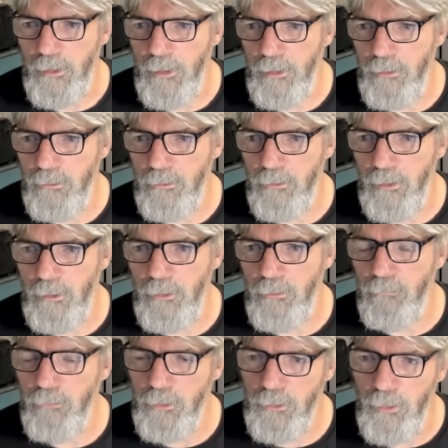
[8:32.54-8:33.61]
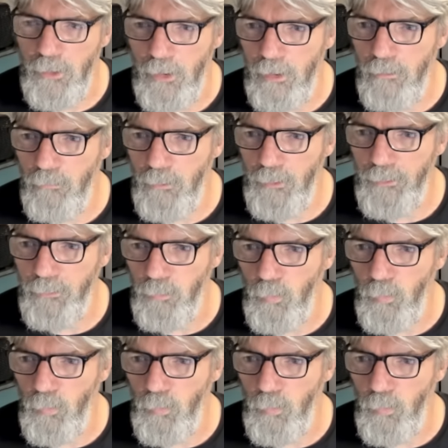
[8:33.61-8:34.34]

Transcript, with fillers: and anyone caught with